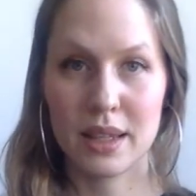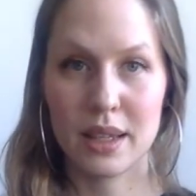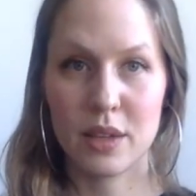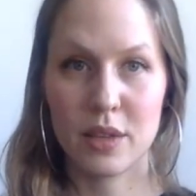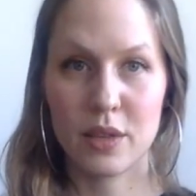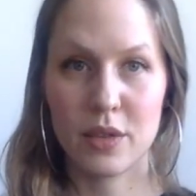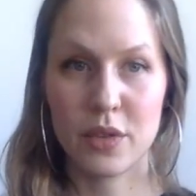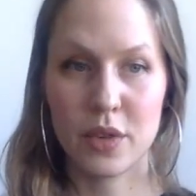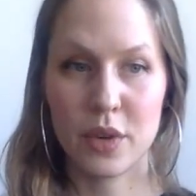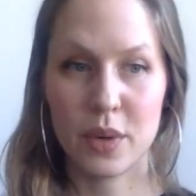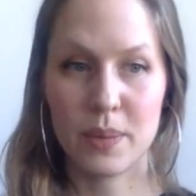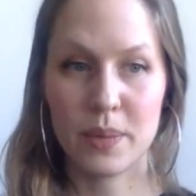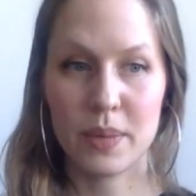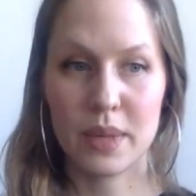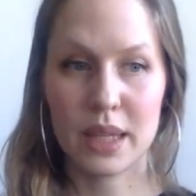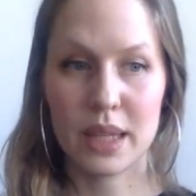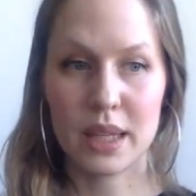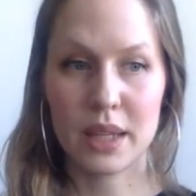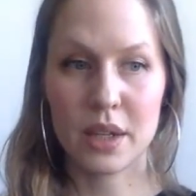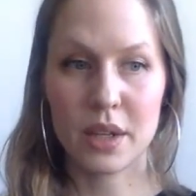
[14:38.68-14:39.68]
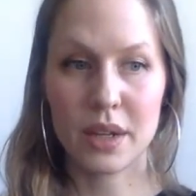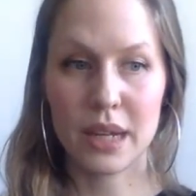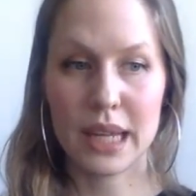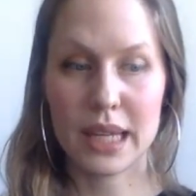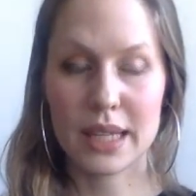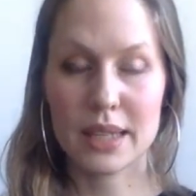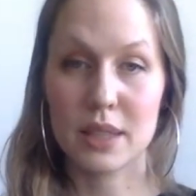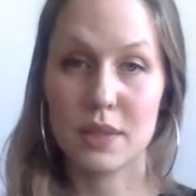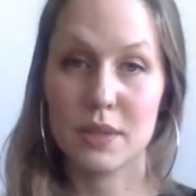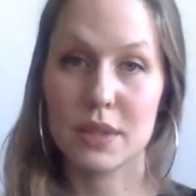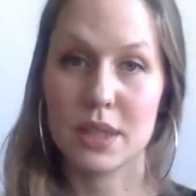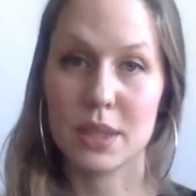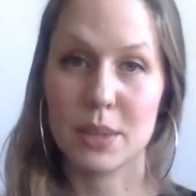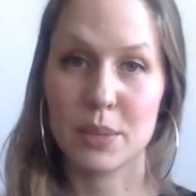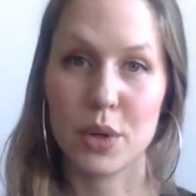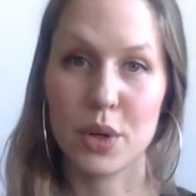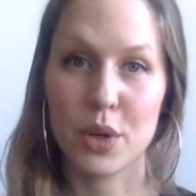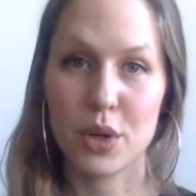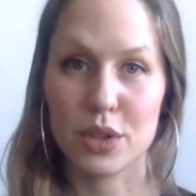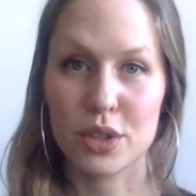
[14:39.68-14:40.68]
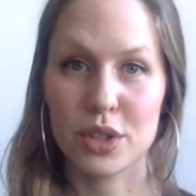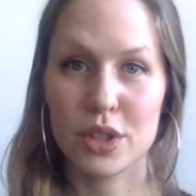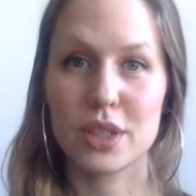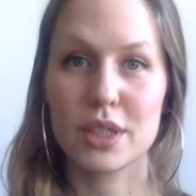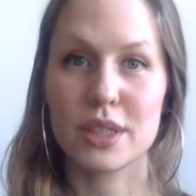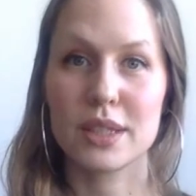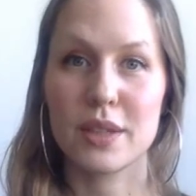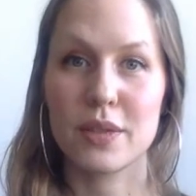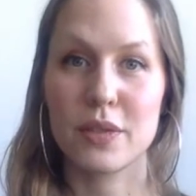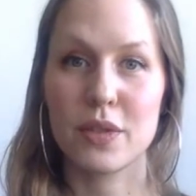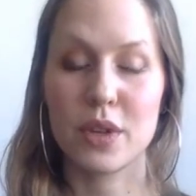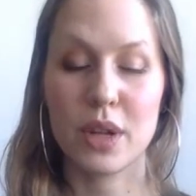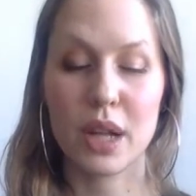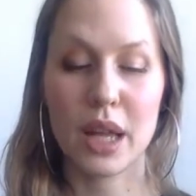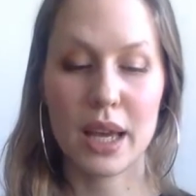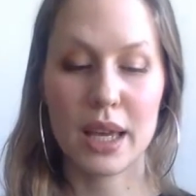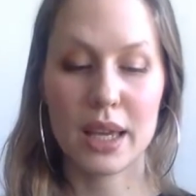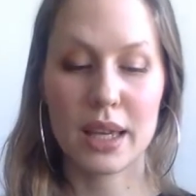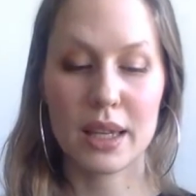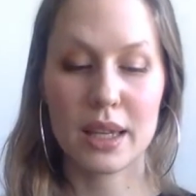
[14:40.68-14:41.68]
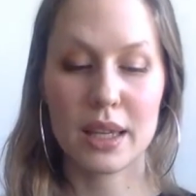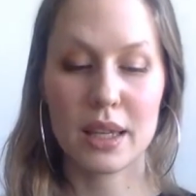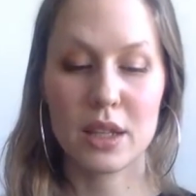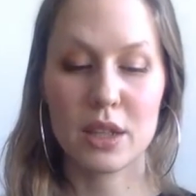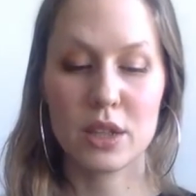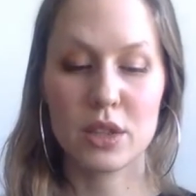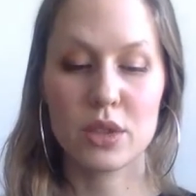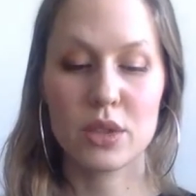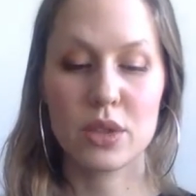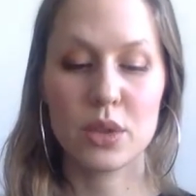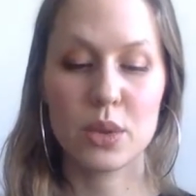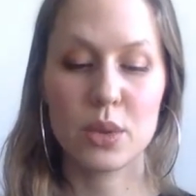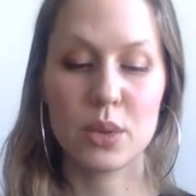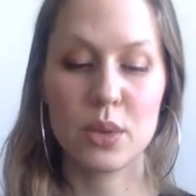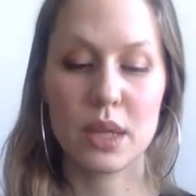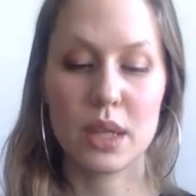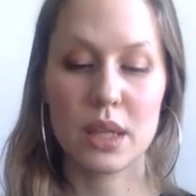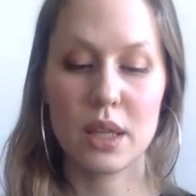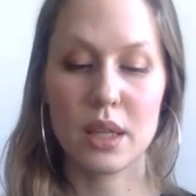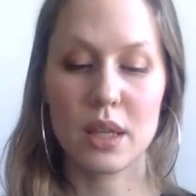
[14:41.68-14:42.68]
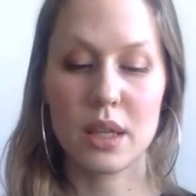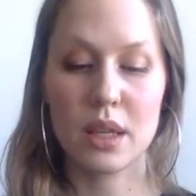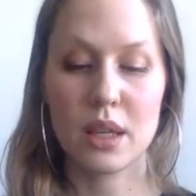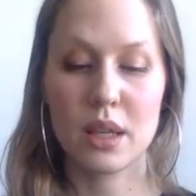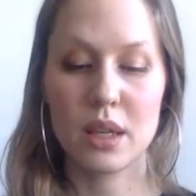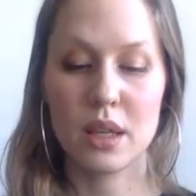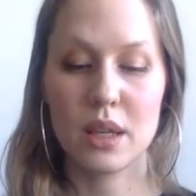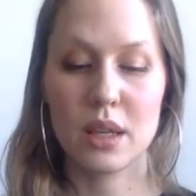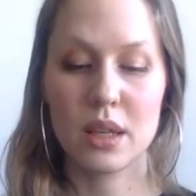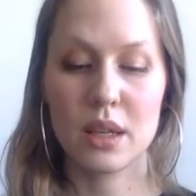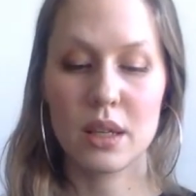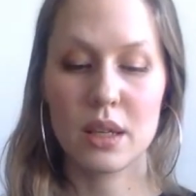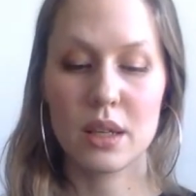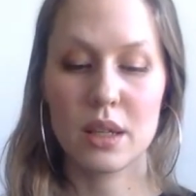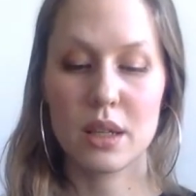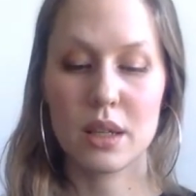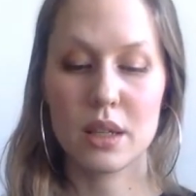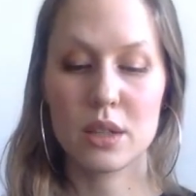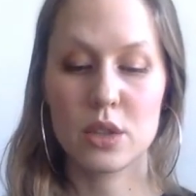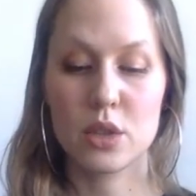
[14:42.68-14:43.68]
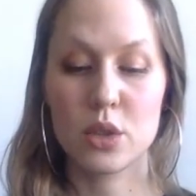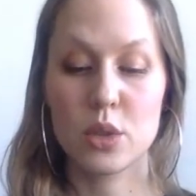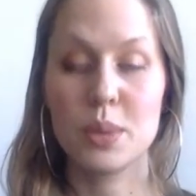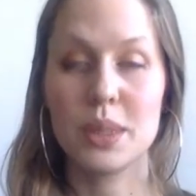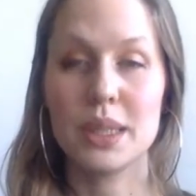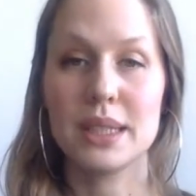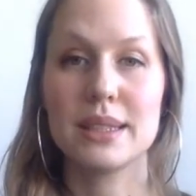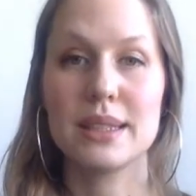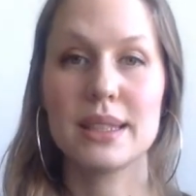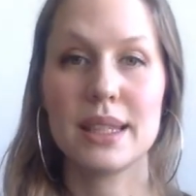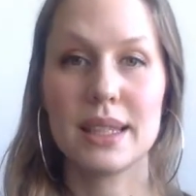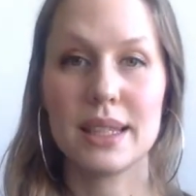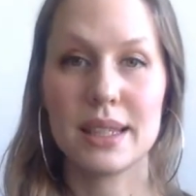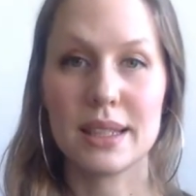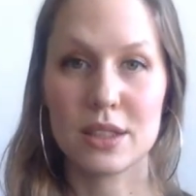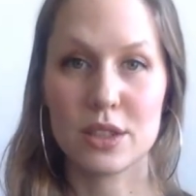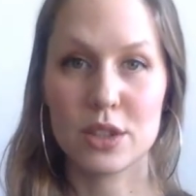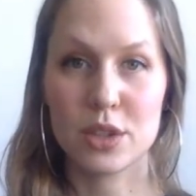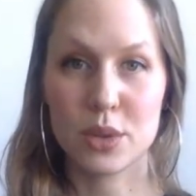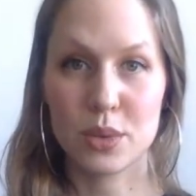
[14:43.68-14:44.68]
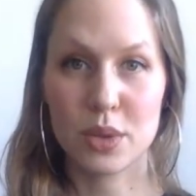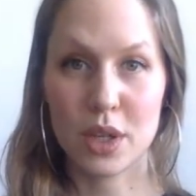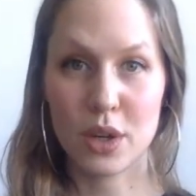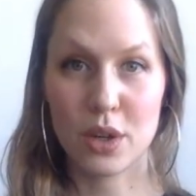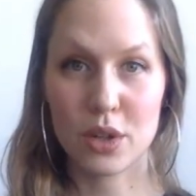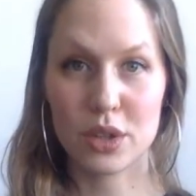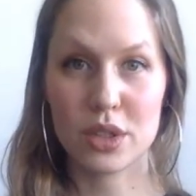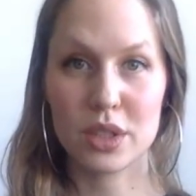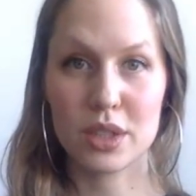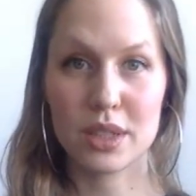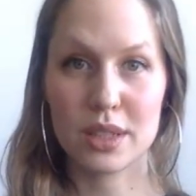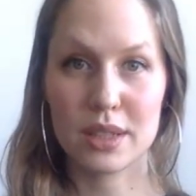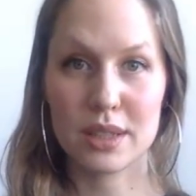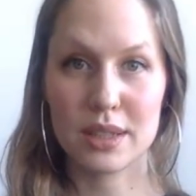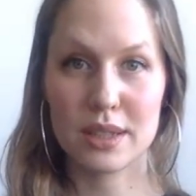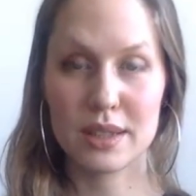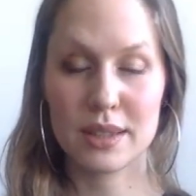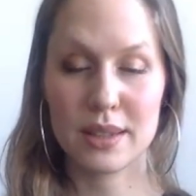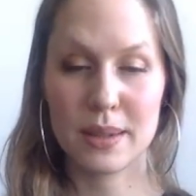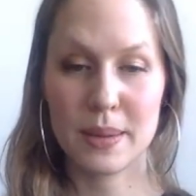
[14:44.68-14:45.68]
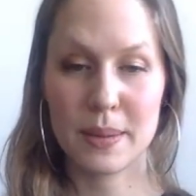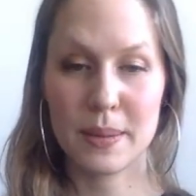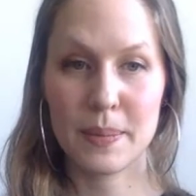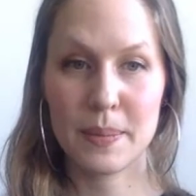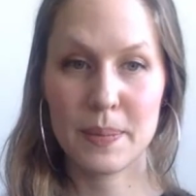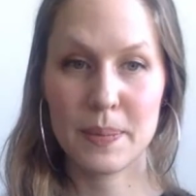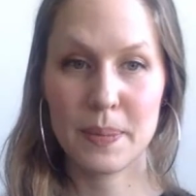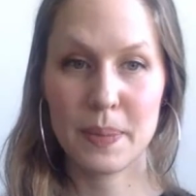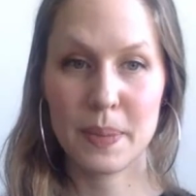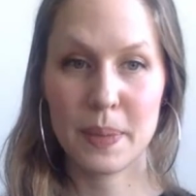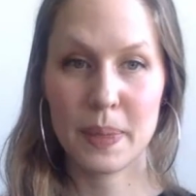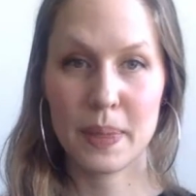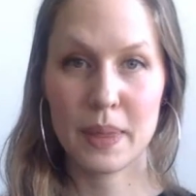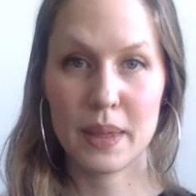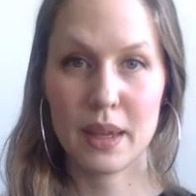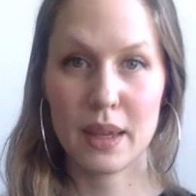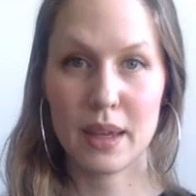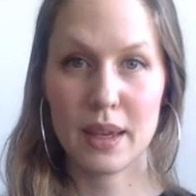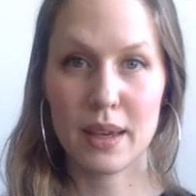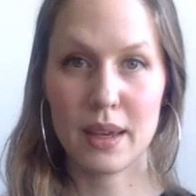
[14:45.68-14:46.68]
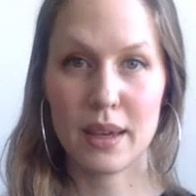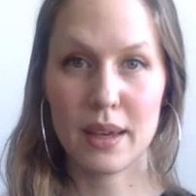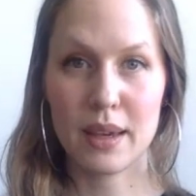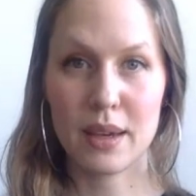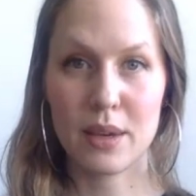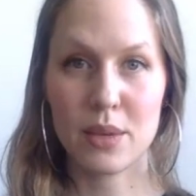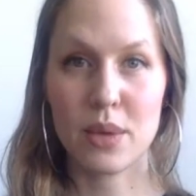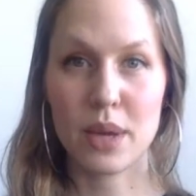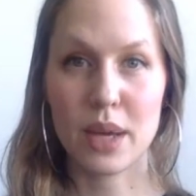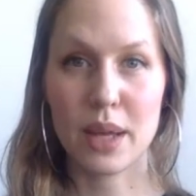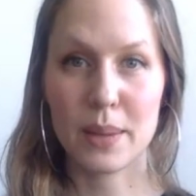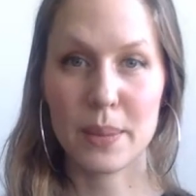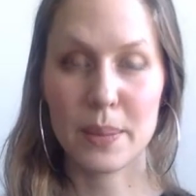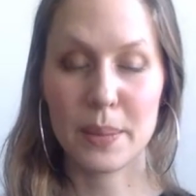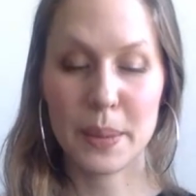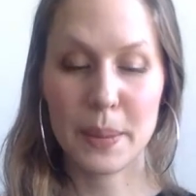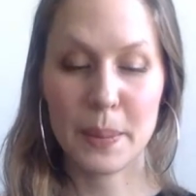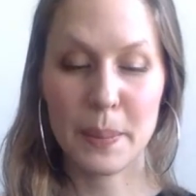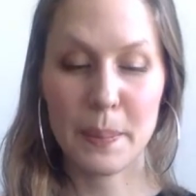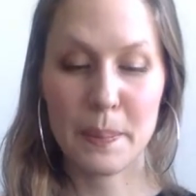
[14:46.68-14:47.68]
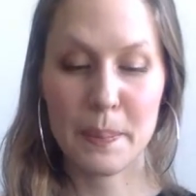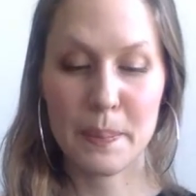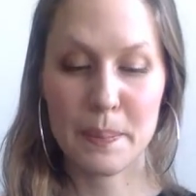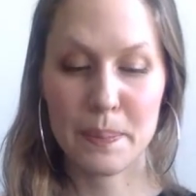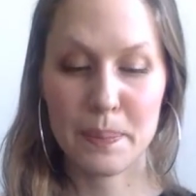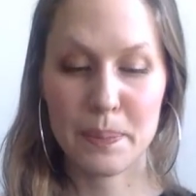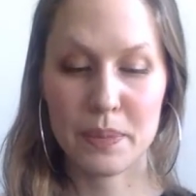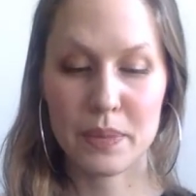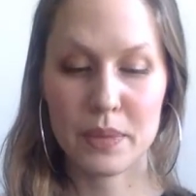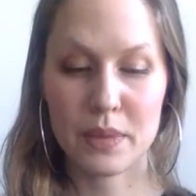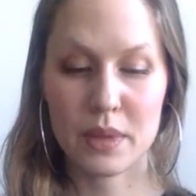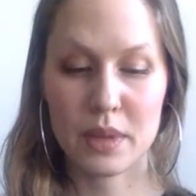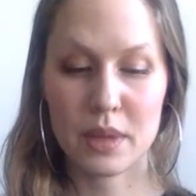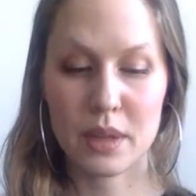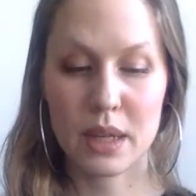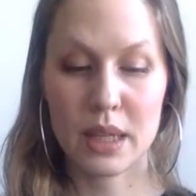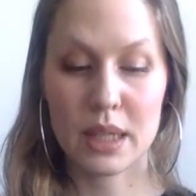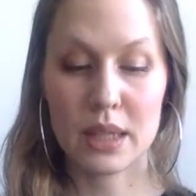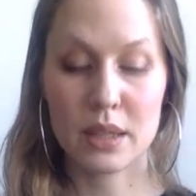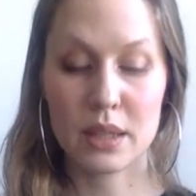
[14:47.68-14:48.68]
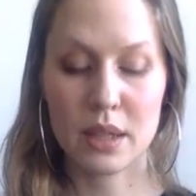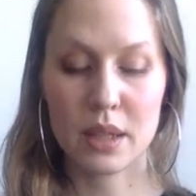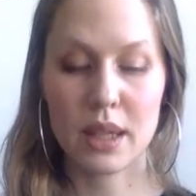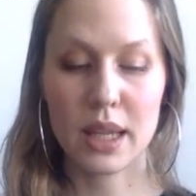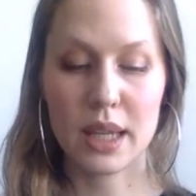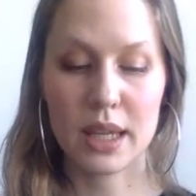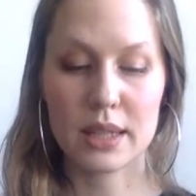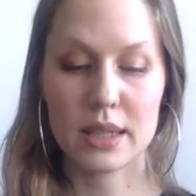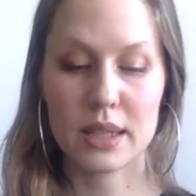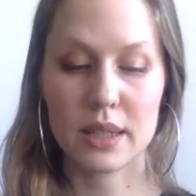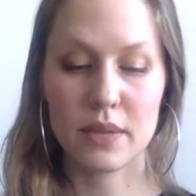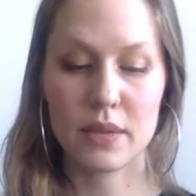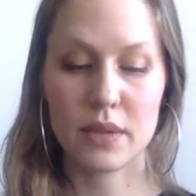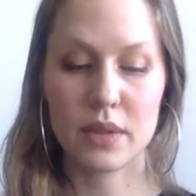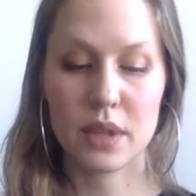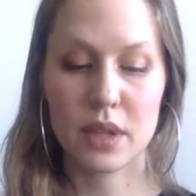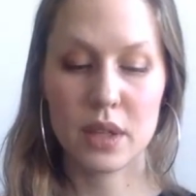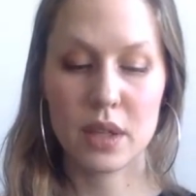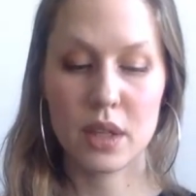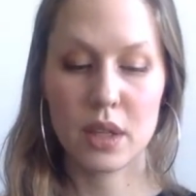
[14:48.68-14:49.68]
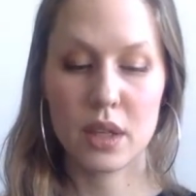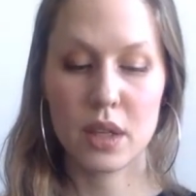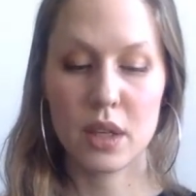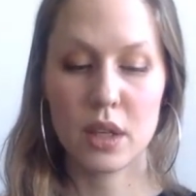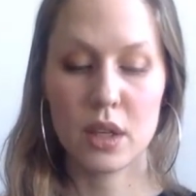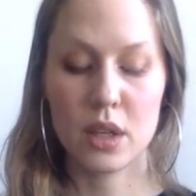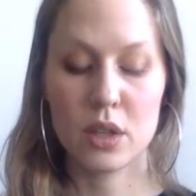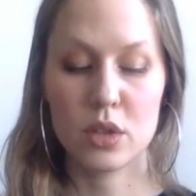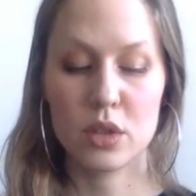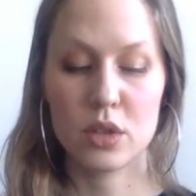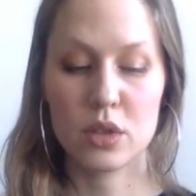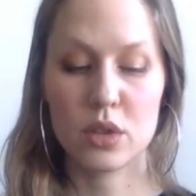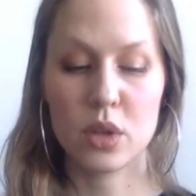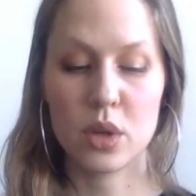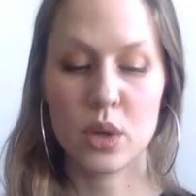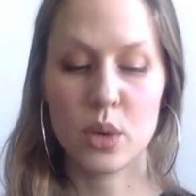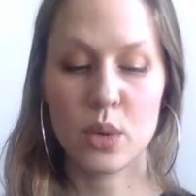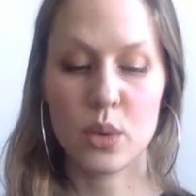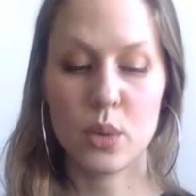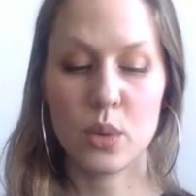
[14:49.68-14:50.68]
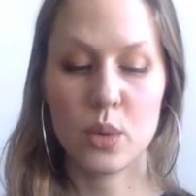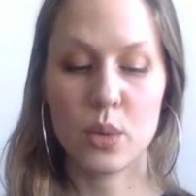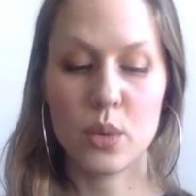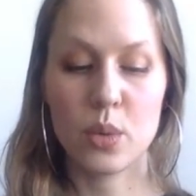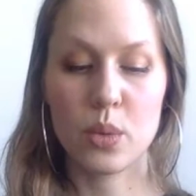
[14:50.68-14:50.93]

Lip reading: from the collective subconscious, if you like, to be seen, to the conscious realm in the collective. So